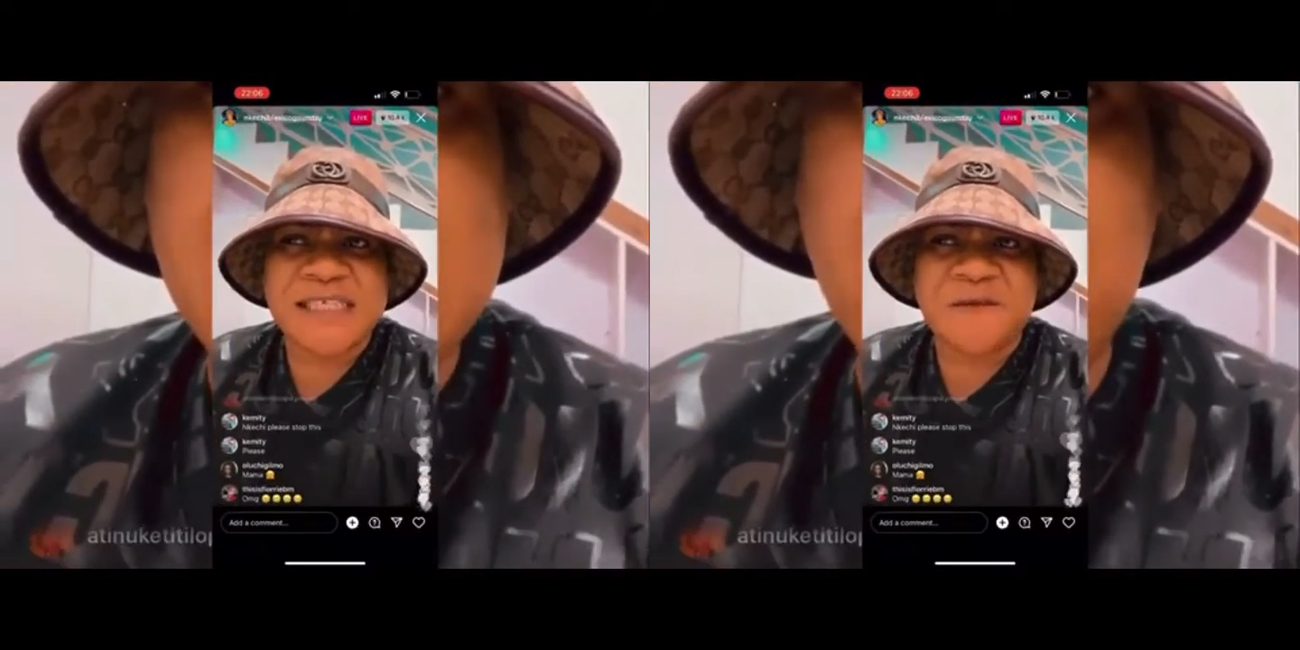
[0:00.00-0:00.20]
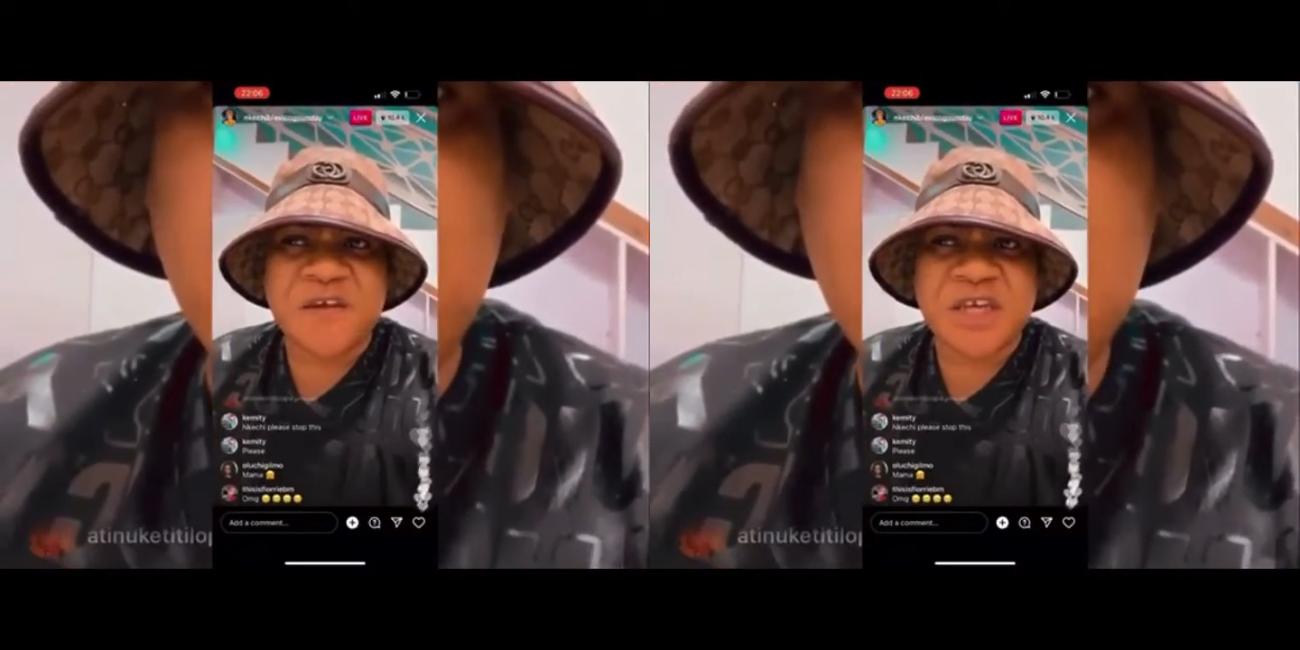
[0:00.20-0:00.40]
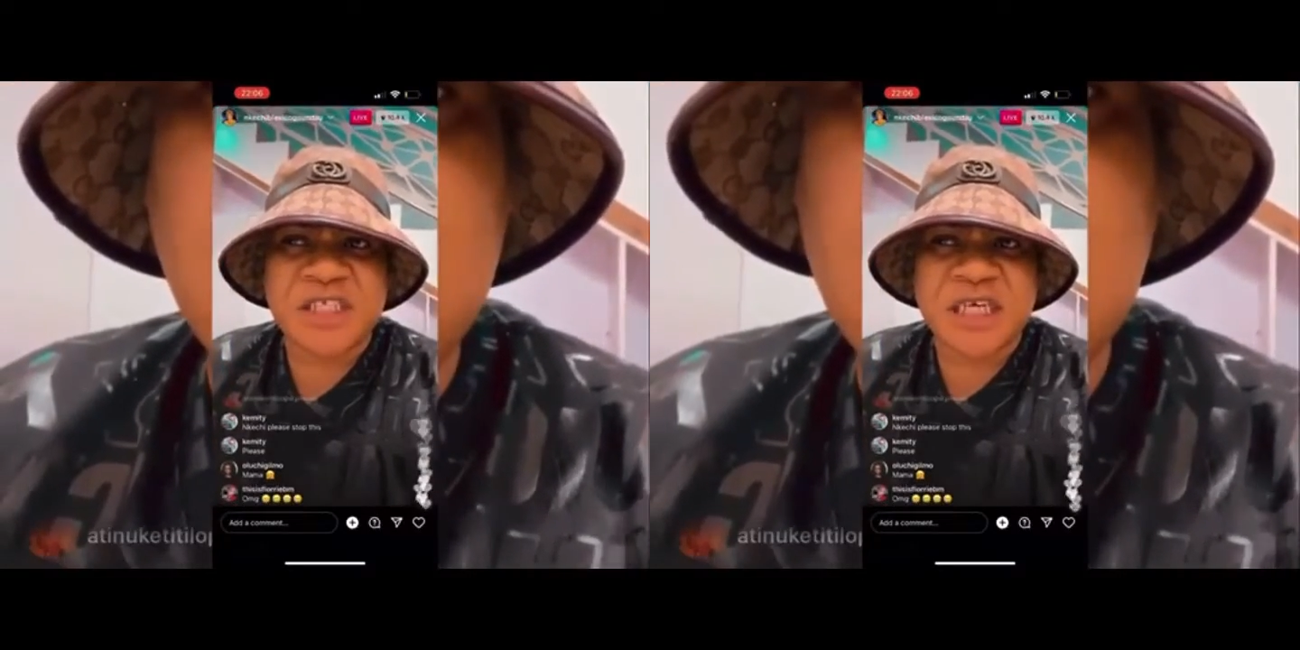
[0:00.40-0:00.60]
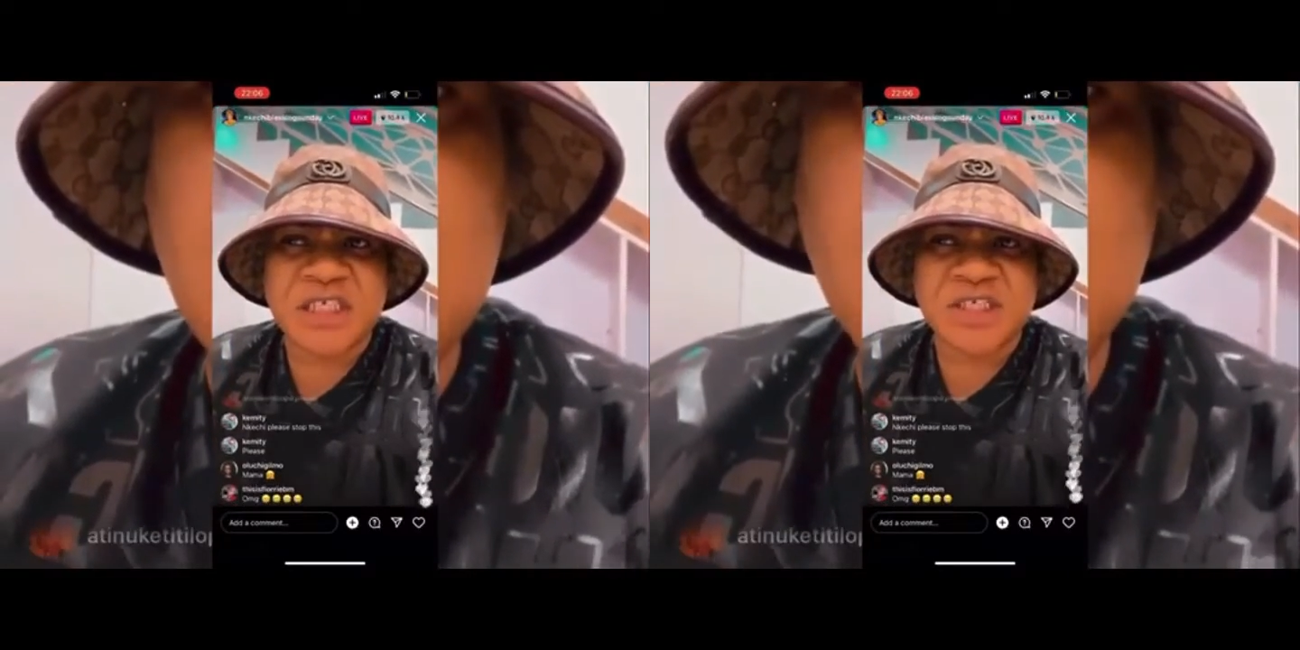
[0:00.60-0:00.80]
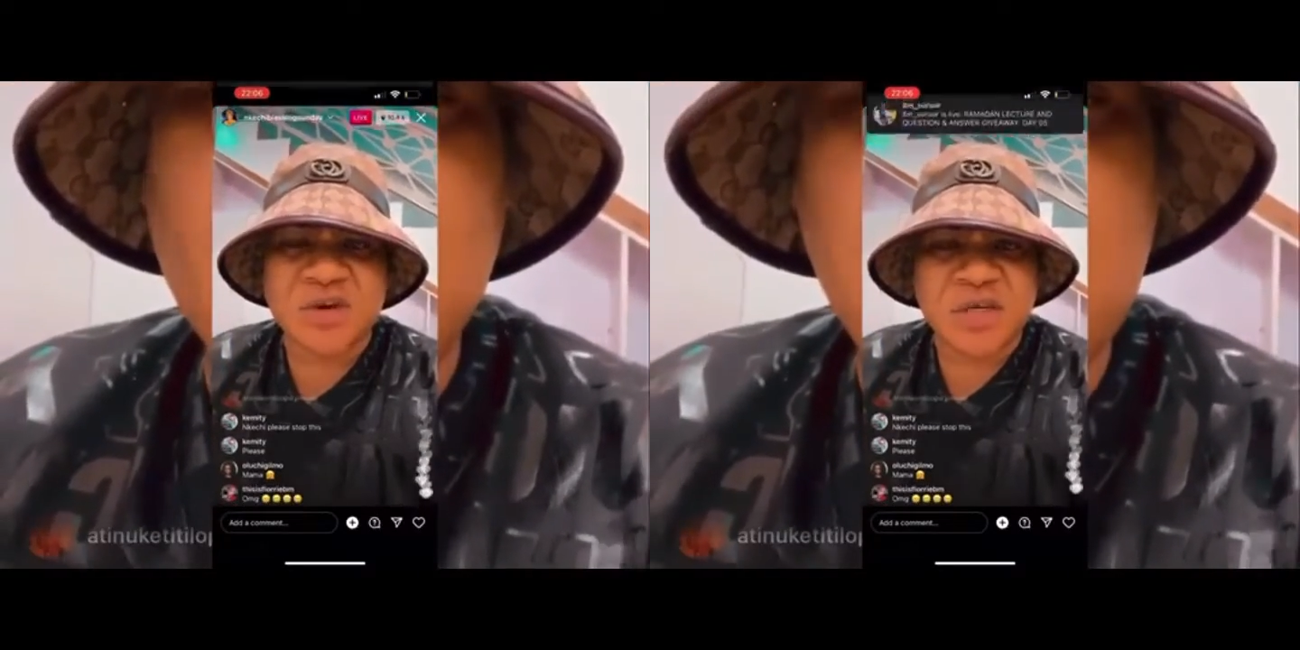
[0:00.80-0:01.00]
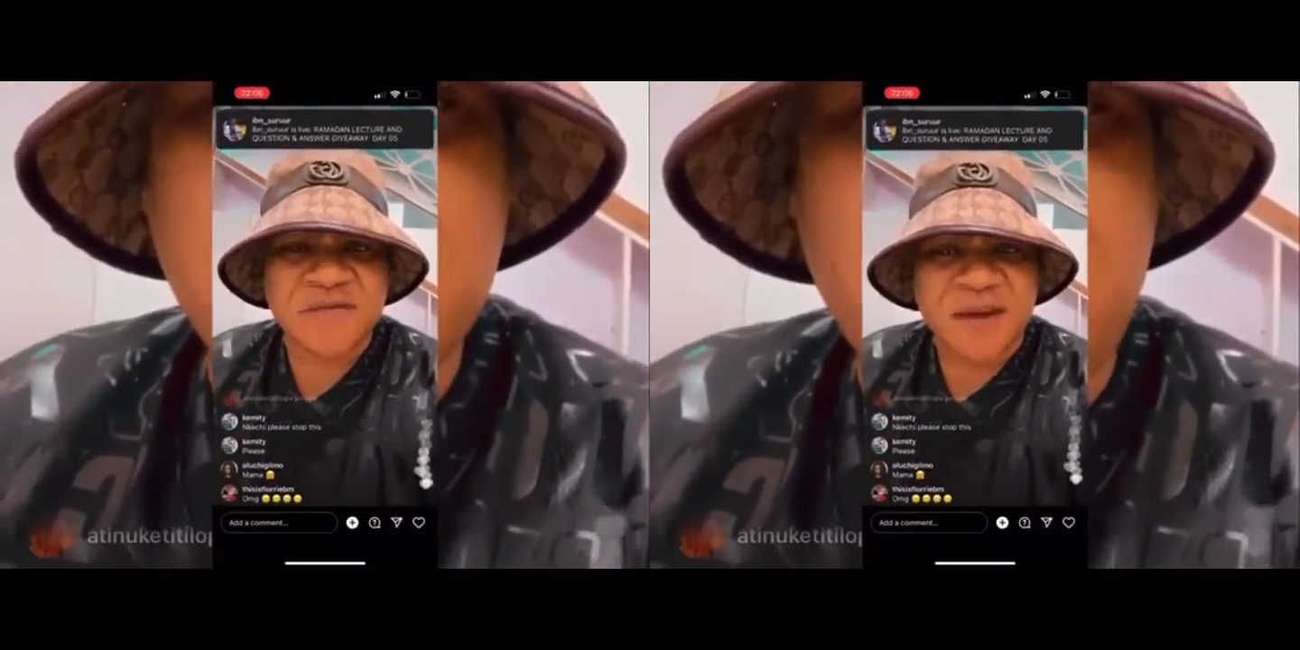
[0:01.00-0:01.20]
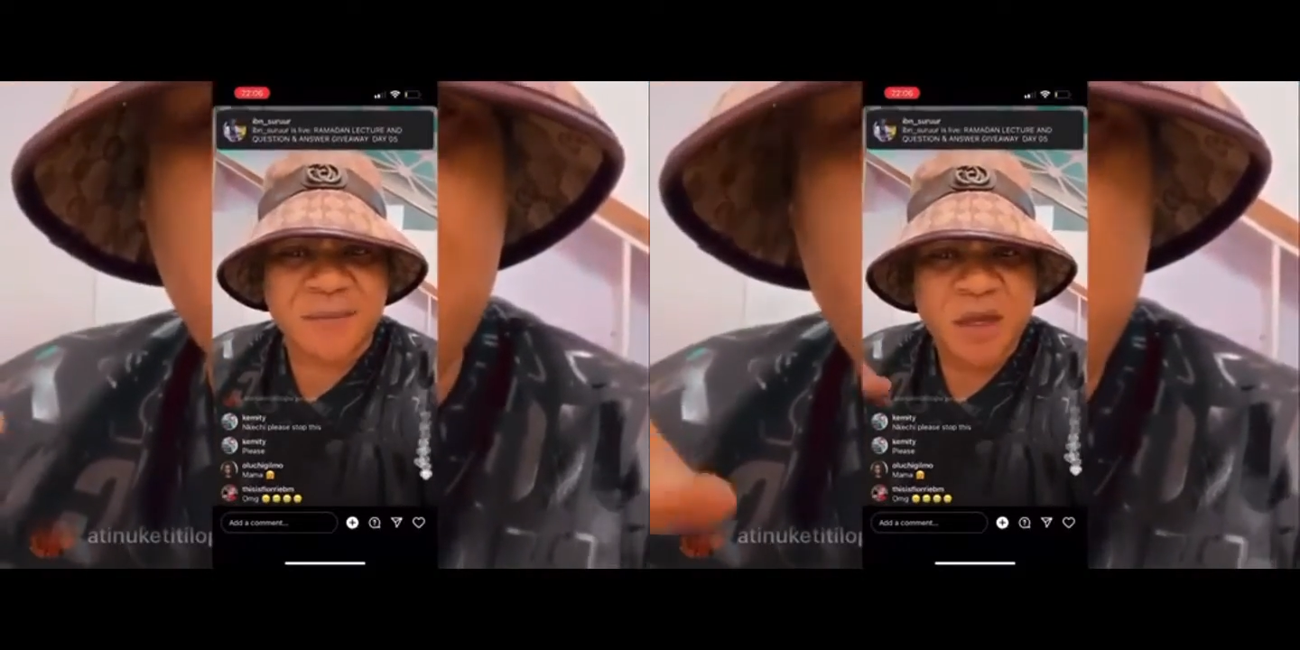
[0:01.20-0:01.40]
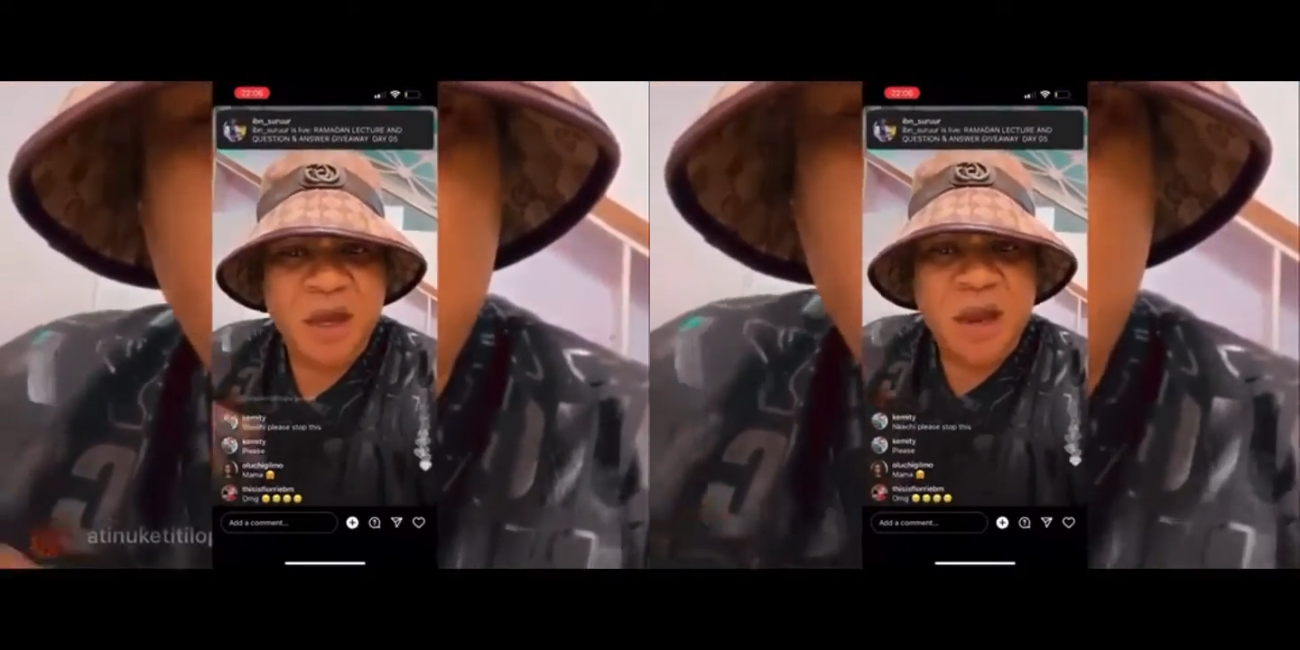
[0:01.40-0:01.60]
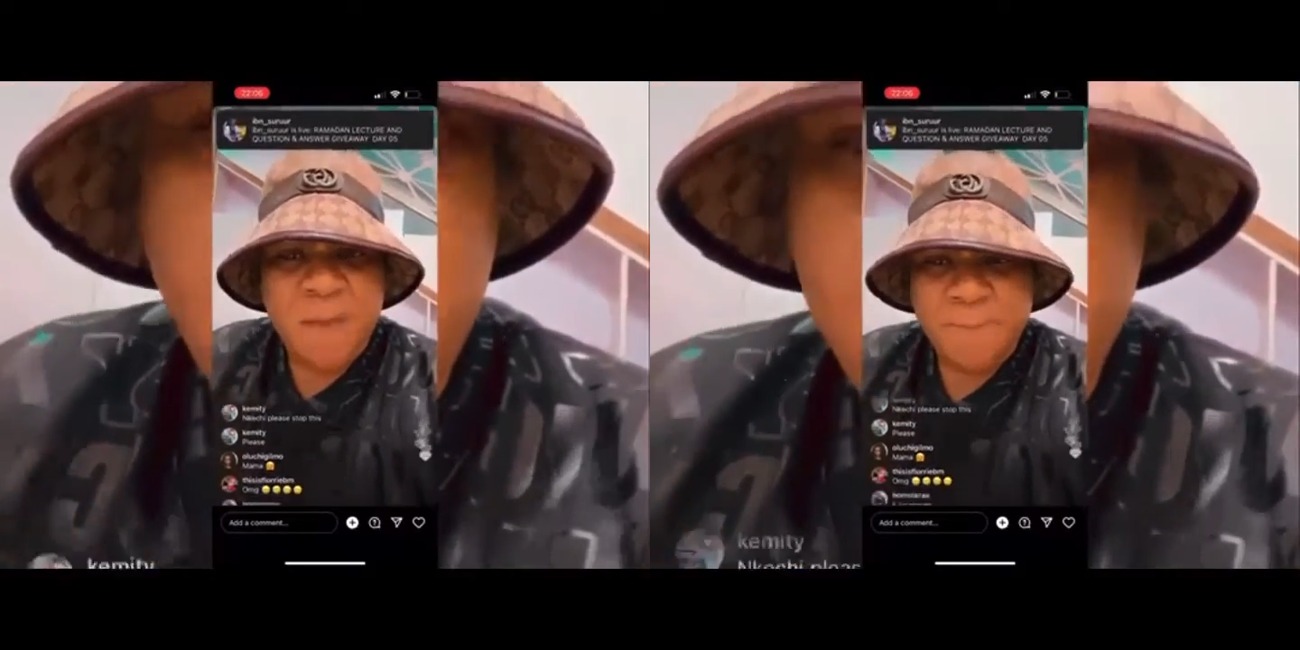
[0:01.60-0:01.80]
Blessing finish, Nkechi don't leave her.